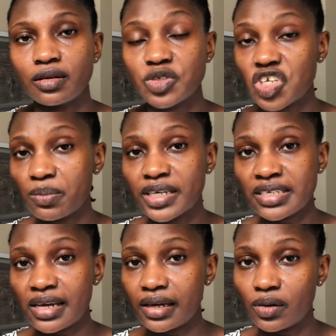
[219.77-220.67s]
shea
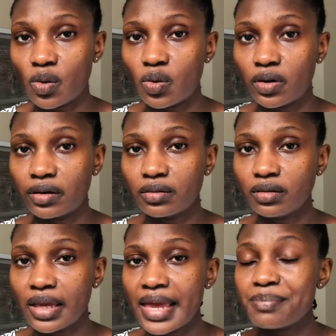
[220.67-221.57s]
butter and oil
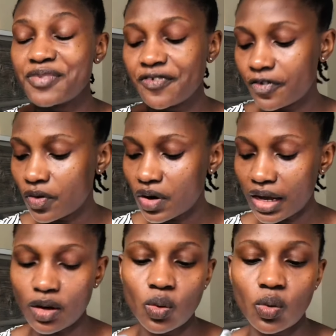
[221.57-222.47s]
before
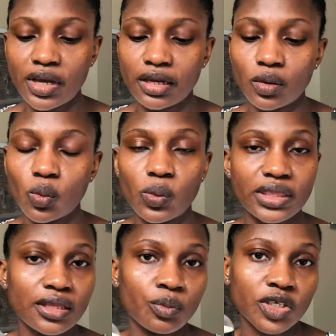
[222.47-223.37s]
I go in
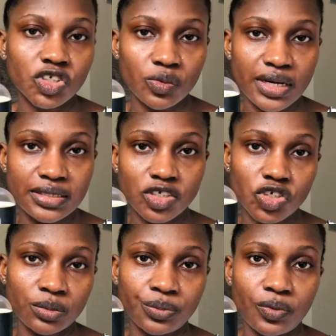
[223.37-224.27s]
with the moisturizing
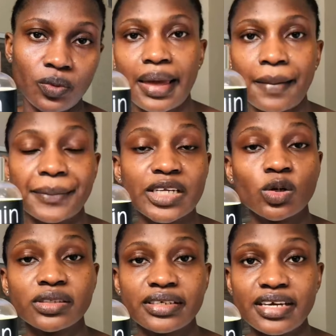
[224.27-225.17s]
shampoo. But
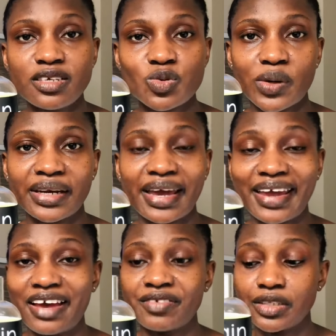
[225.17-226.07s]
on days when I
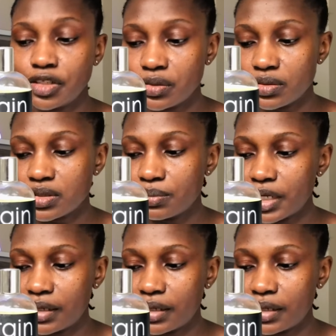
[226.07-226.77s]
haven't used